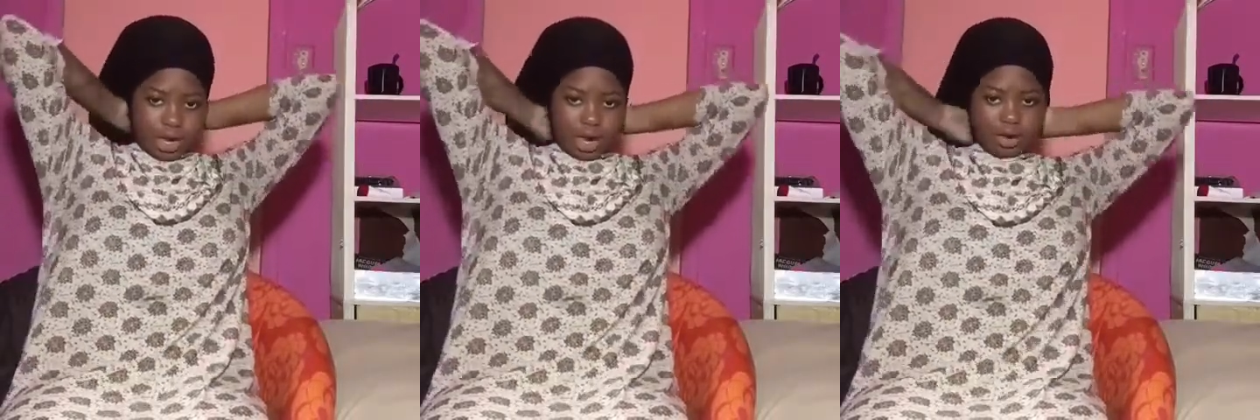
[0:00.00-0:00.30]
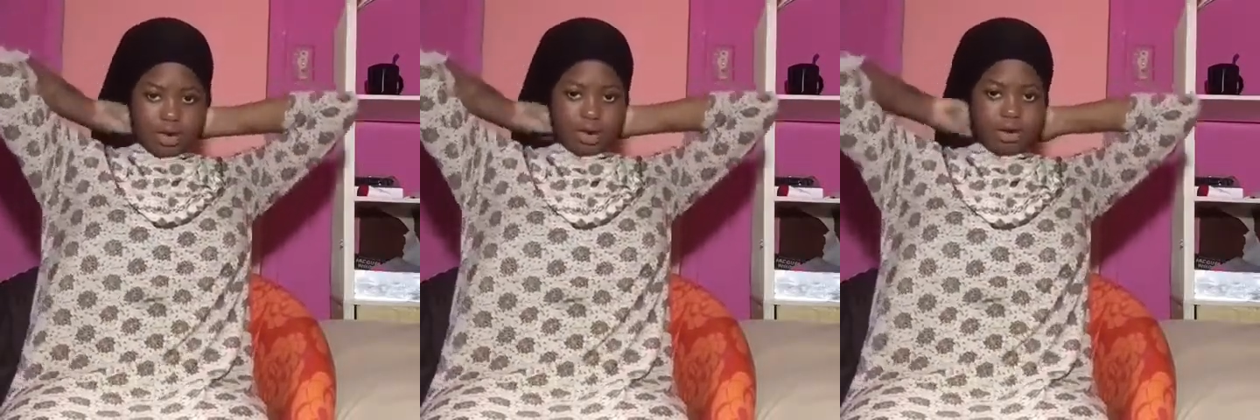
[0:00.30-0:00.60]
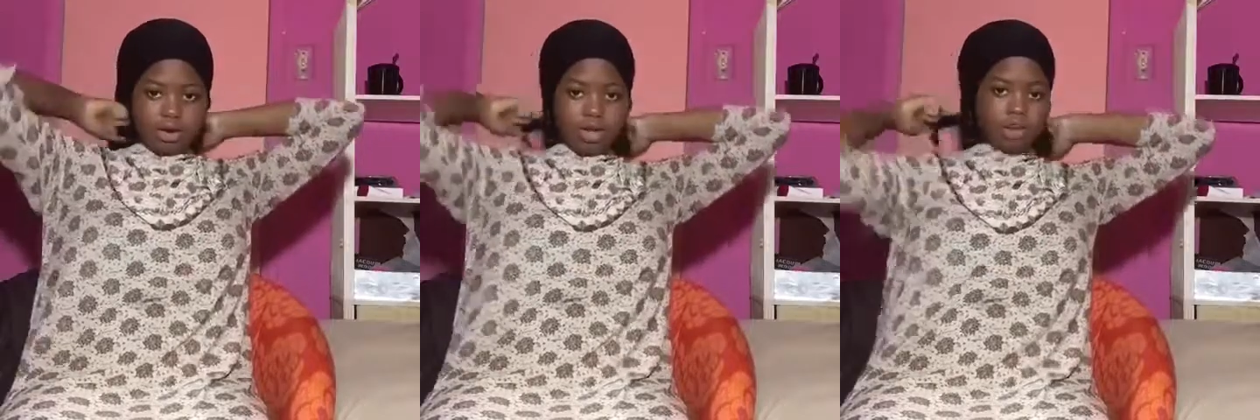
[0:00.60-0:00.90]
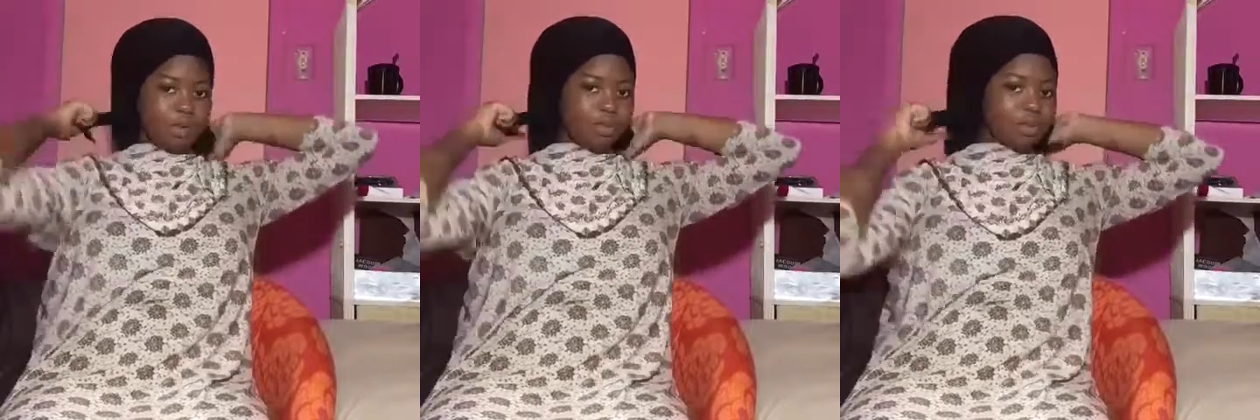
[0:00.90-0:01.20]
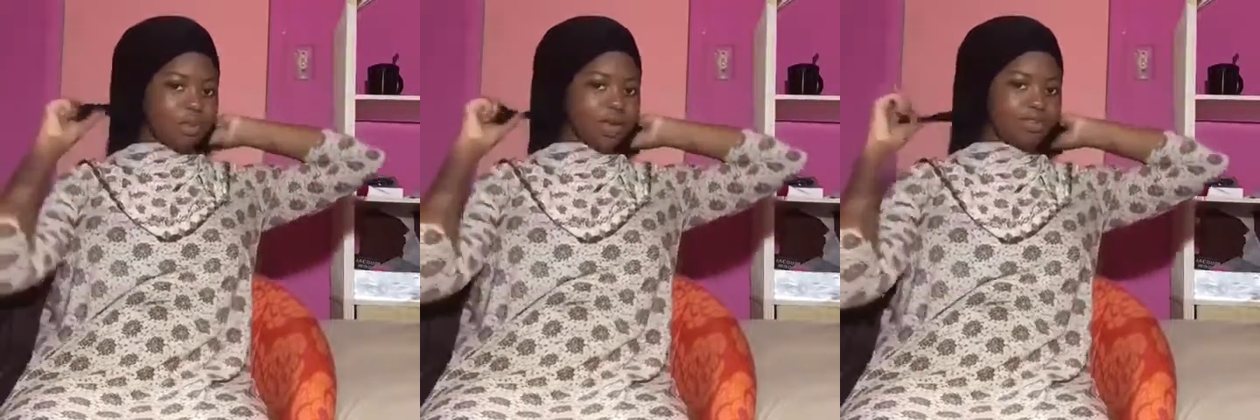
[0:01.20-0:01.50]
And all along,
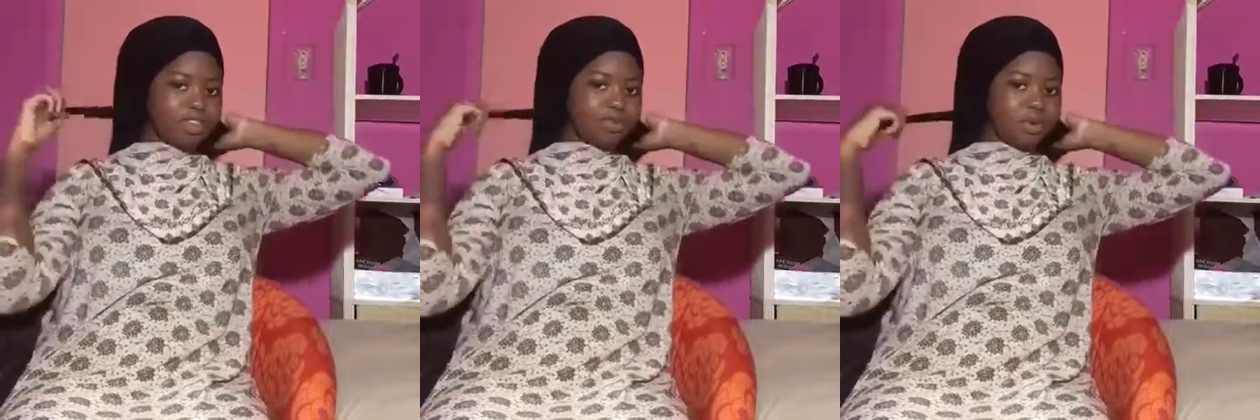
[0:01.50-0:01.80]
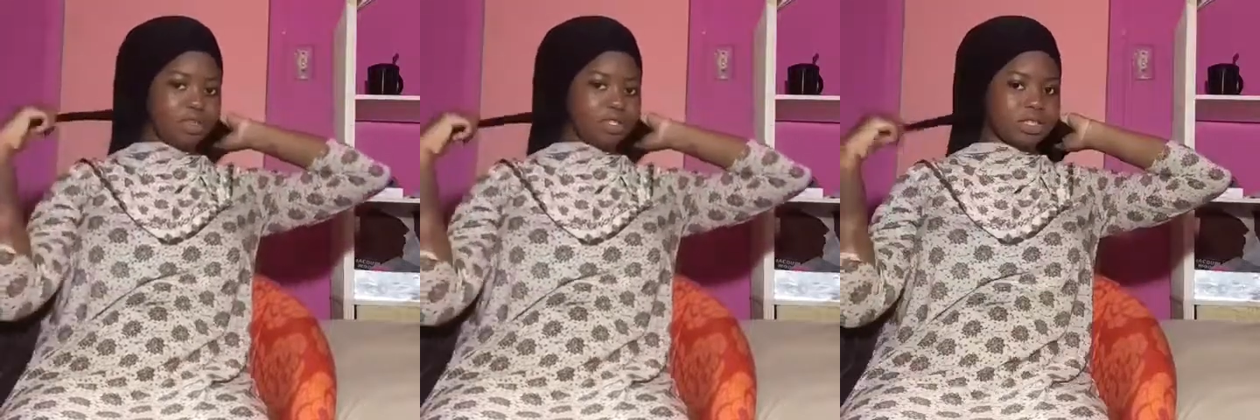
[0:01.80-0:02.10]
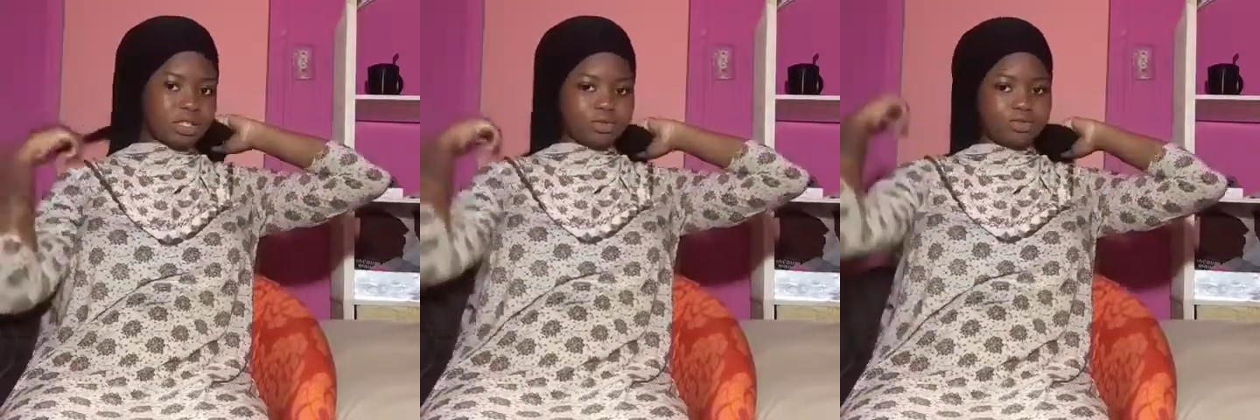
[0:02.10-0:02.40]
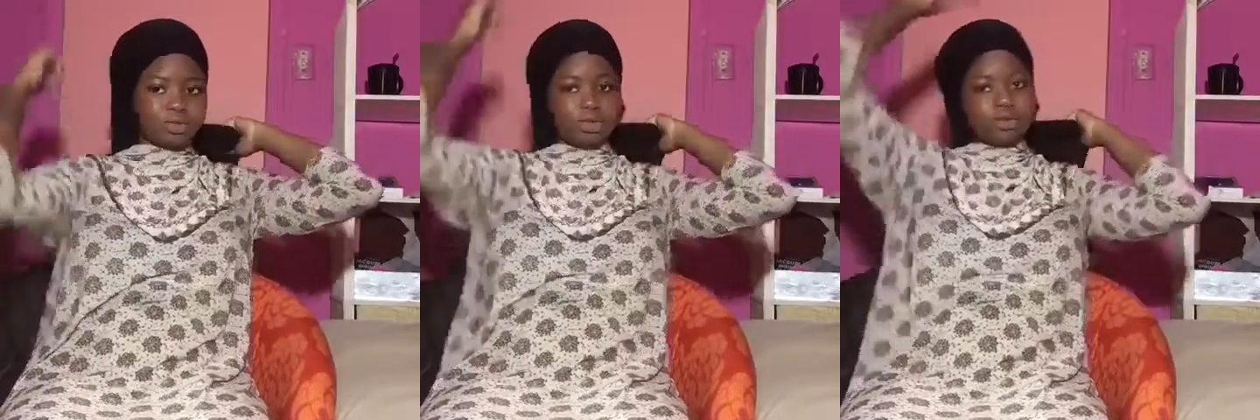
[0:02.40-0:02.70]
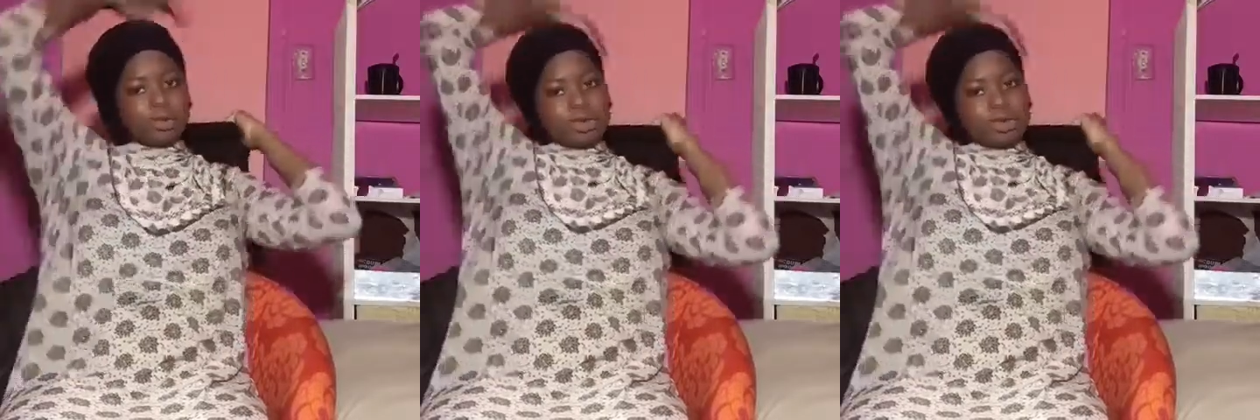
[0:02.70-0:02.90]
remember, you have this part still for you.